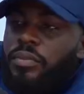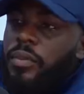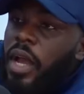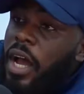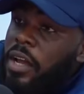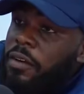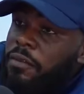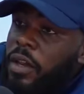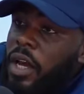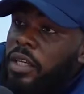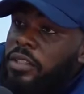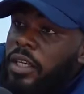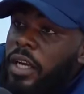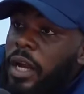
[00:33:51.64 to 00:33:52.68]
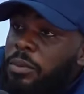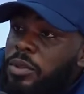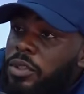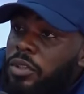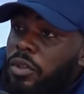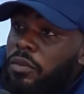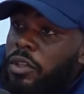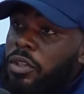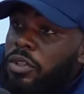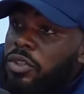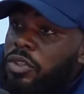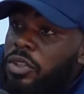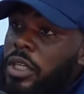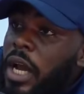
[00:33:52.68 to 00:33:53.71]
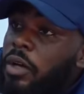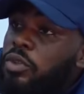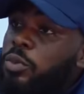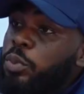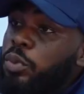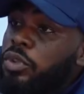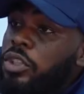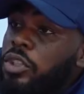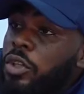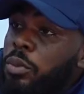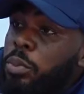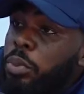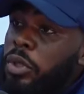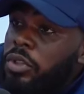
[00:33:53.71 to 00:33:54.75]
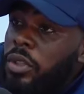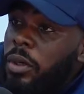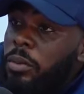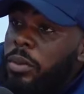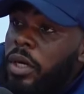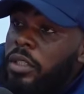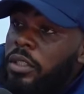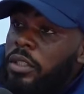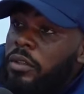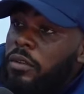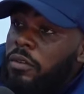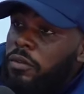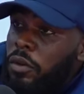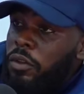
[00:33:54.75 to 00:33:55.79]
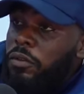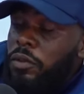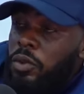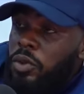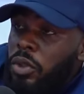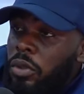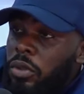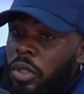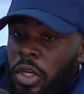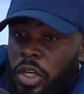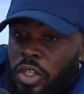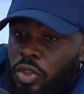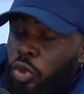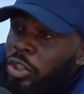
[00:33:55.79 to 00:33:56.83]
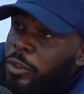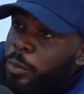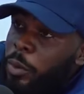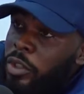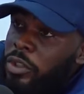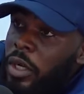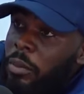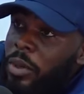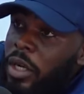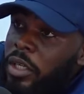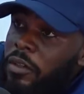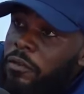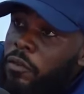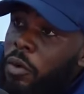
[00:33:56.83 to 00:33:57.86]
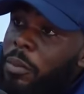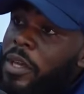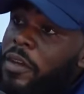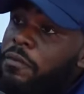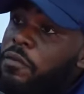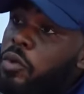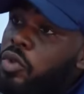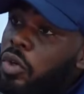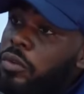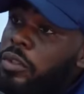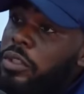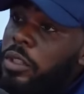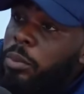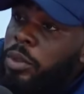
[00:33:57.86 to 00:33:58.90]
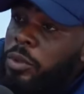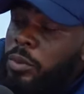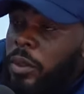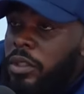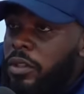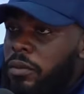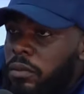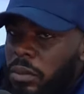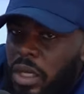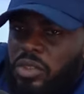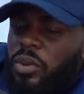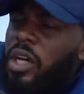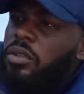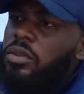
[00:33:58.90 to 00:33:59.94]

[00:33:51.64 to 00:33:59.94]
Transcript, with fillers: high flyers and captains of industry how to position personal branding for the future. So it's personal branding from a futuristic perspective. That's what I